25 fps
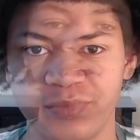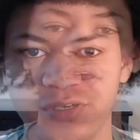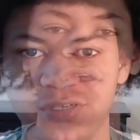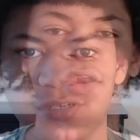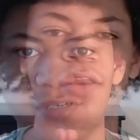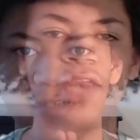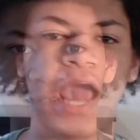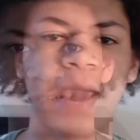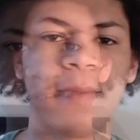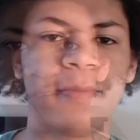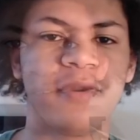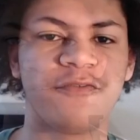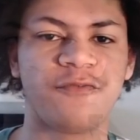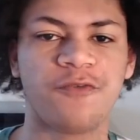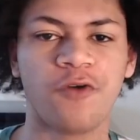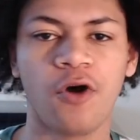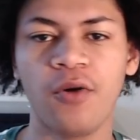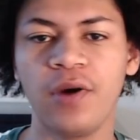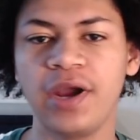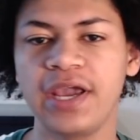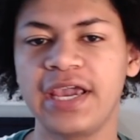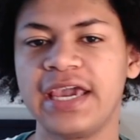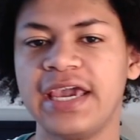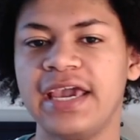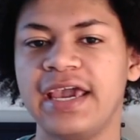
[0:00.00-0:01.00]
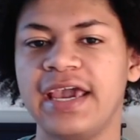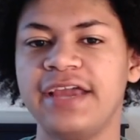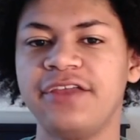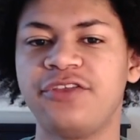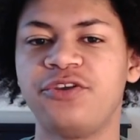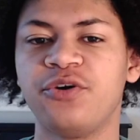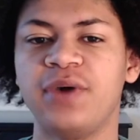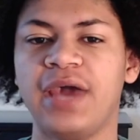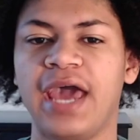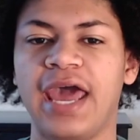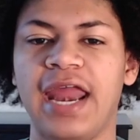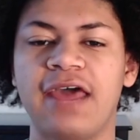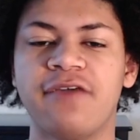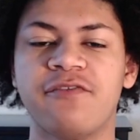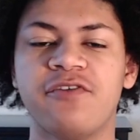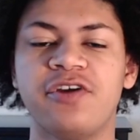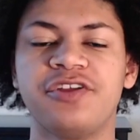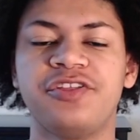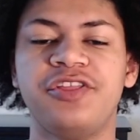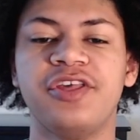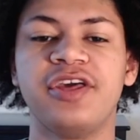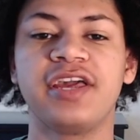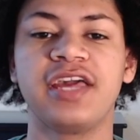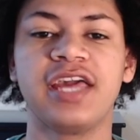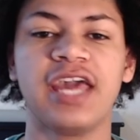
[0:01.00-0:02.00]
Now before we get into it and
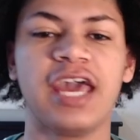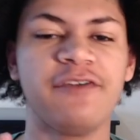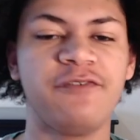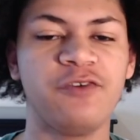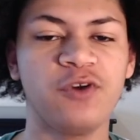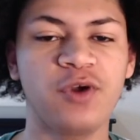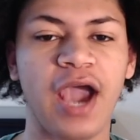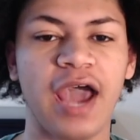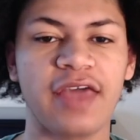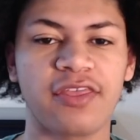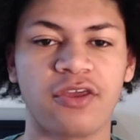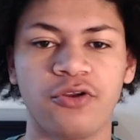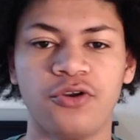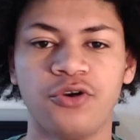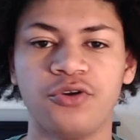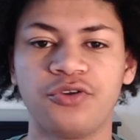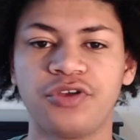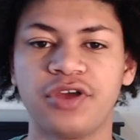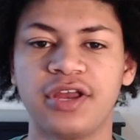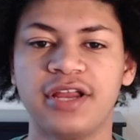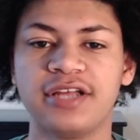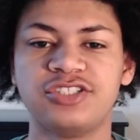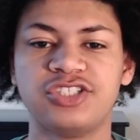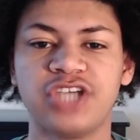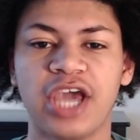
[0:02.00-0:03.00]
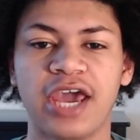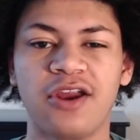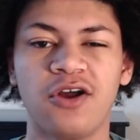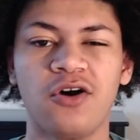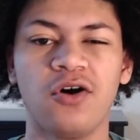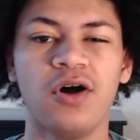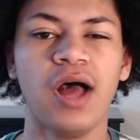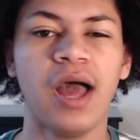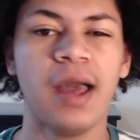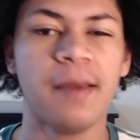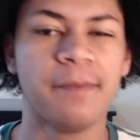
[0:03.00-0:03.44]
everything, if you guys are new to the channel,